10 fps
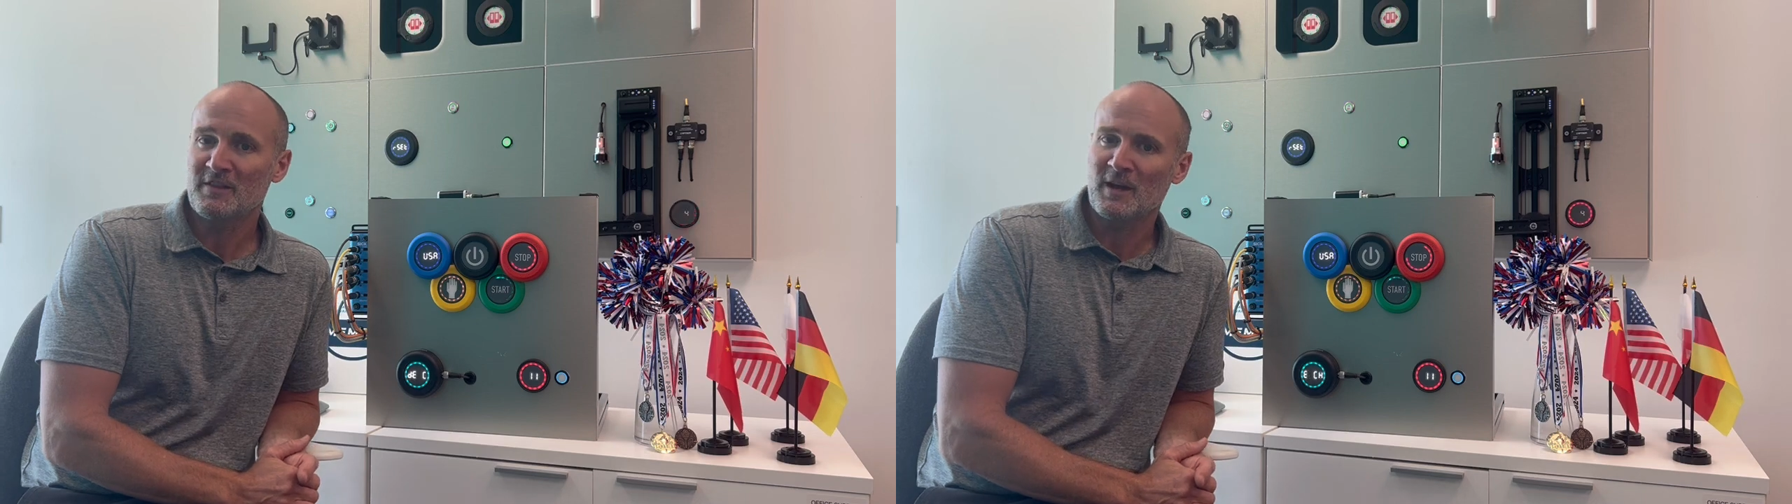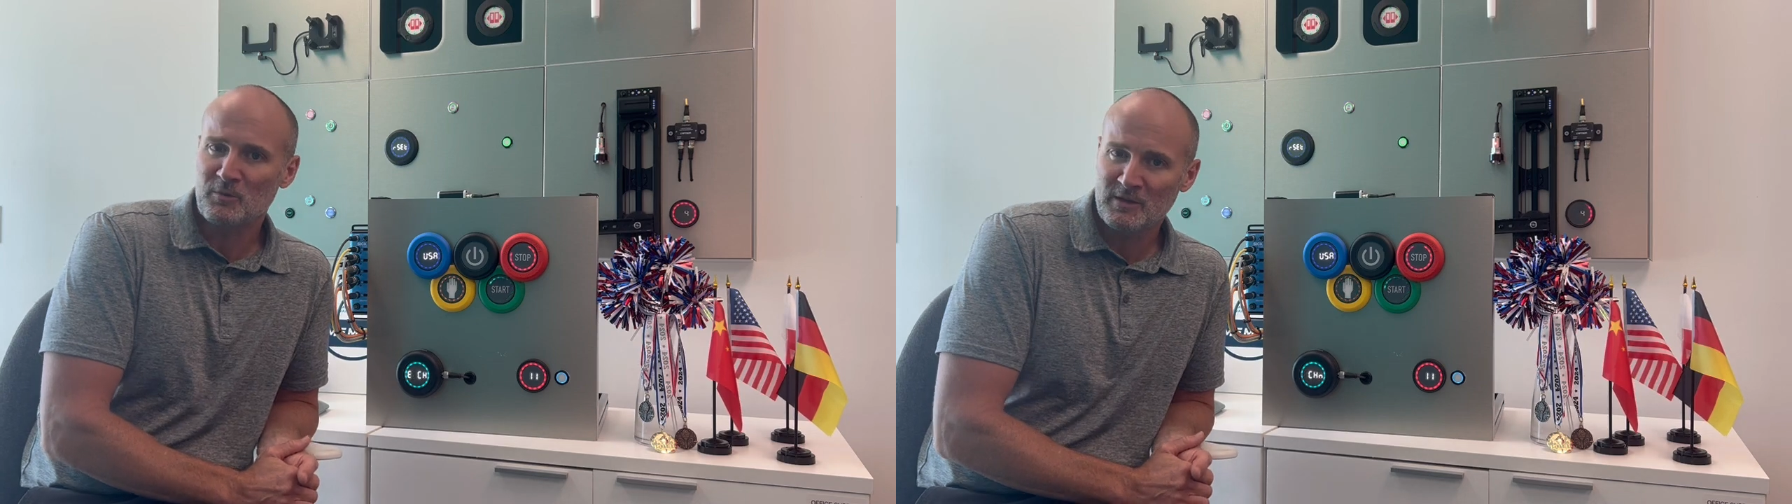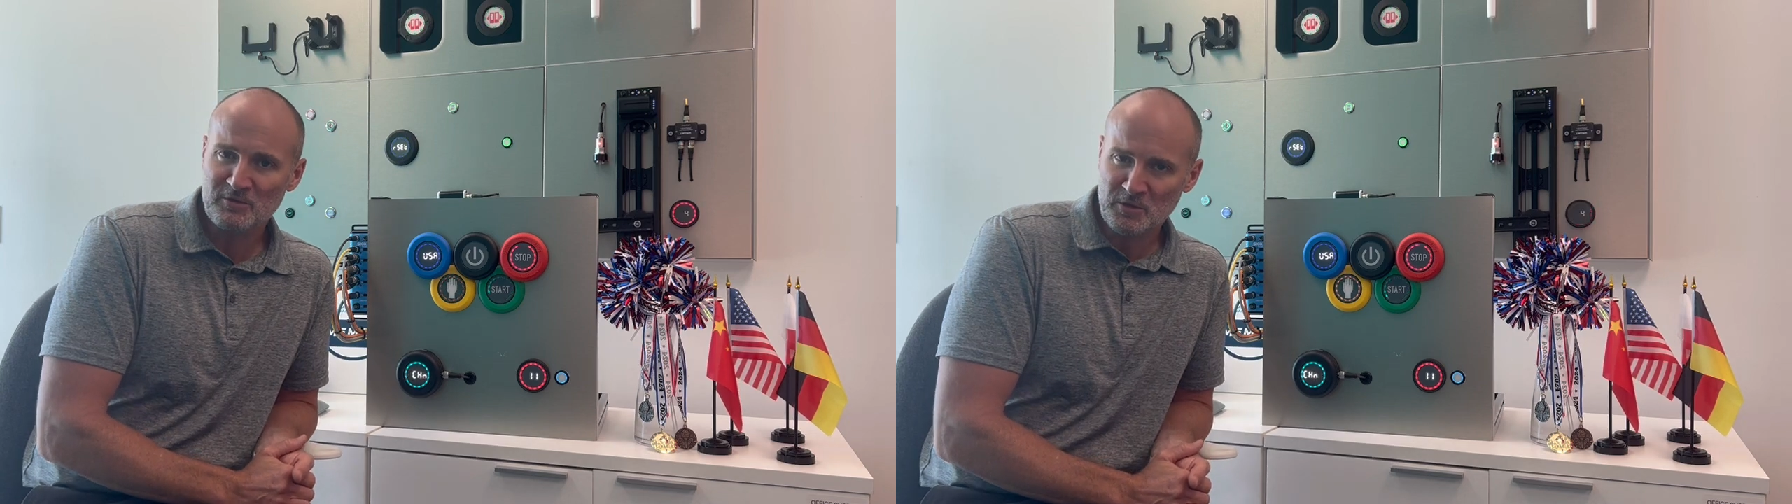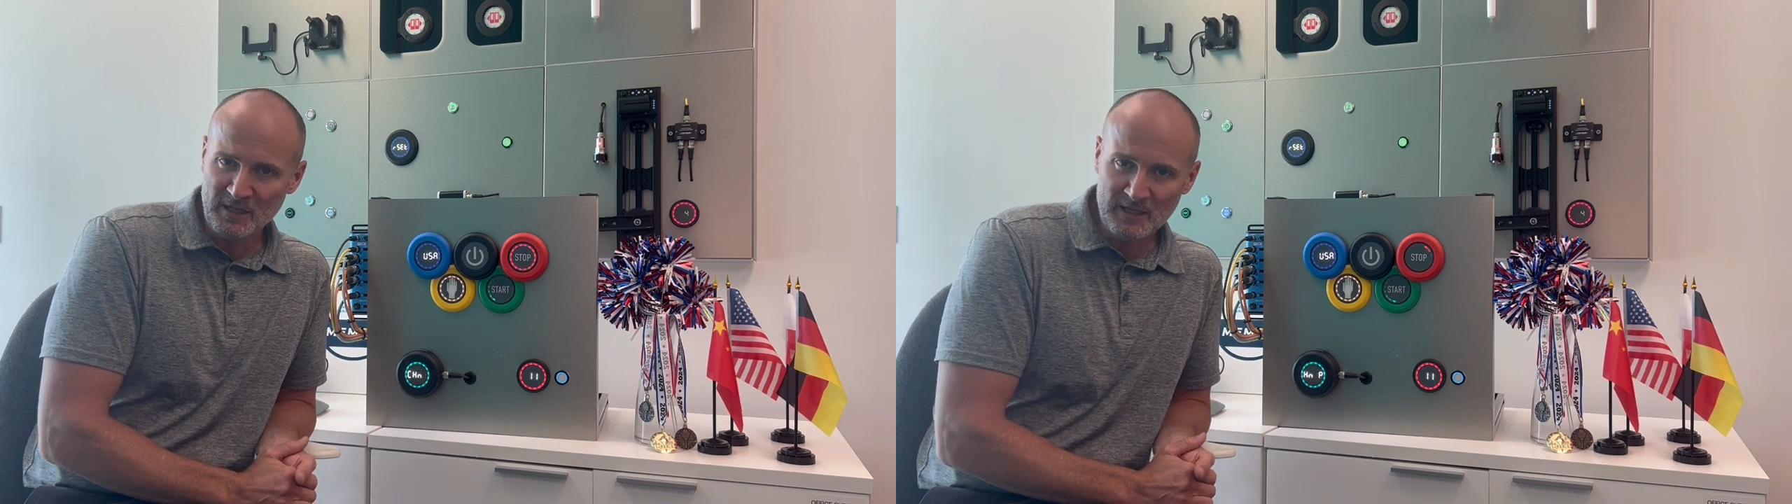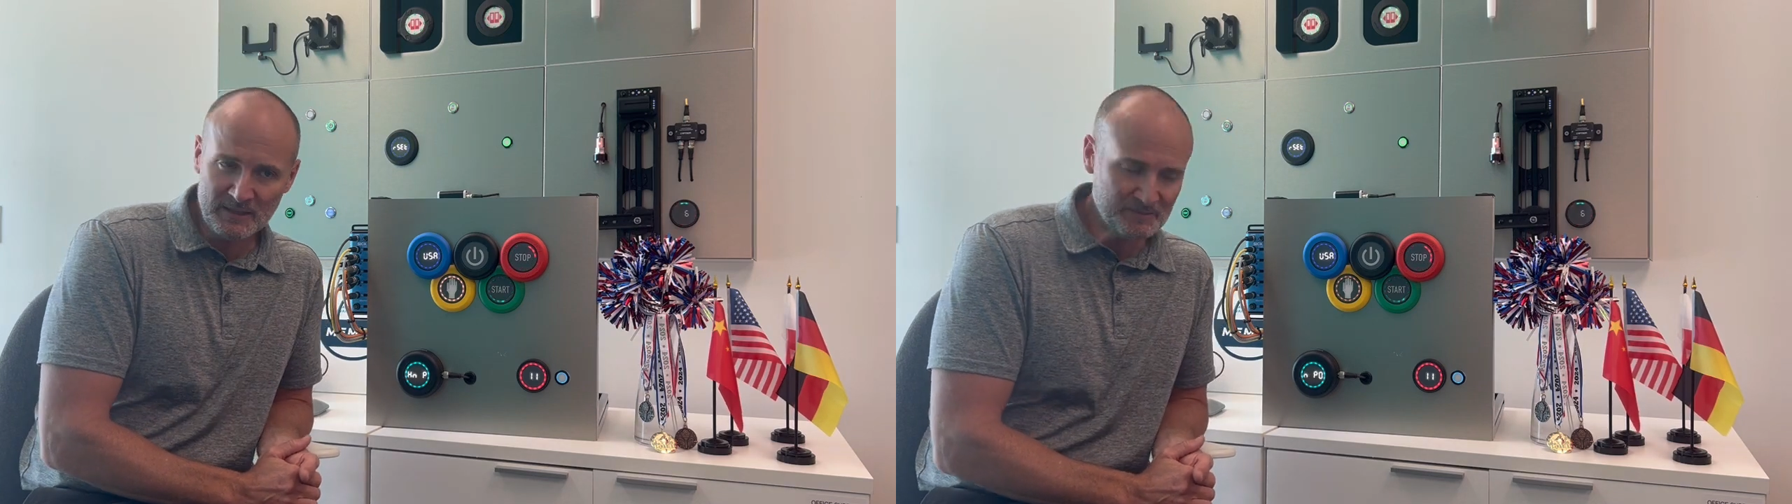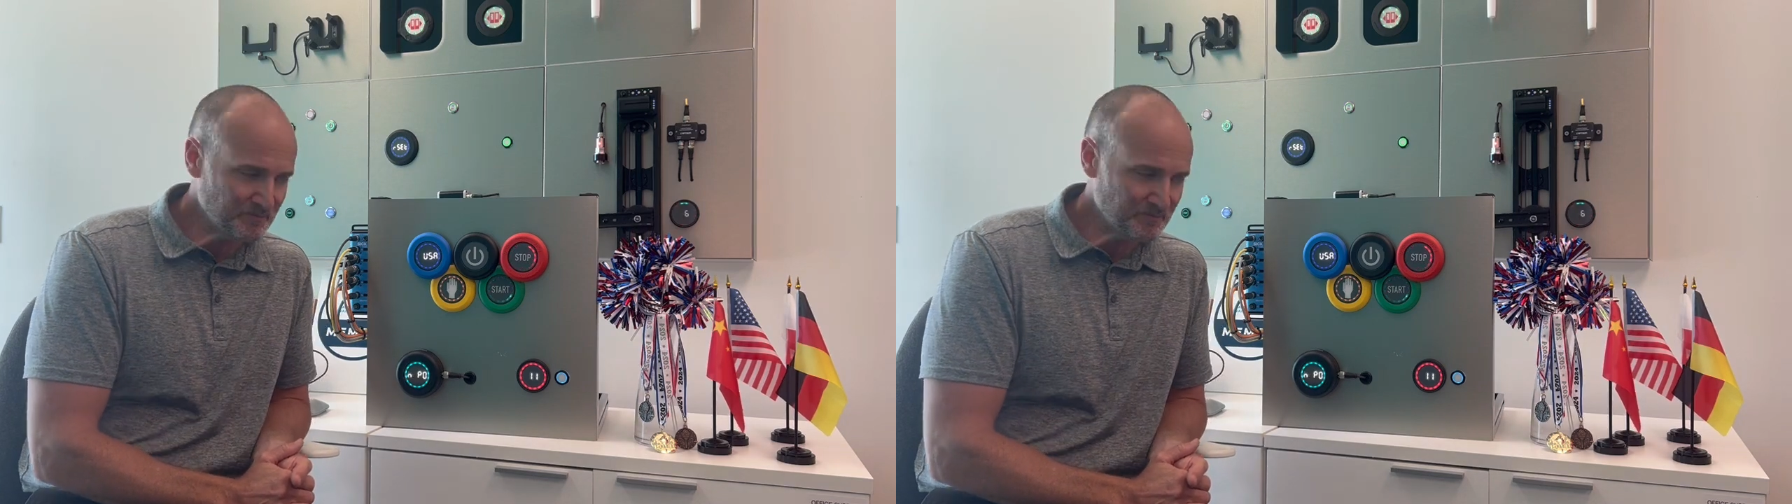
that we've created.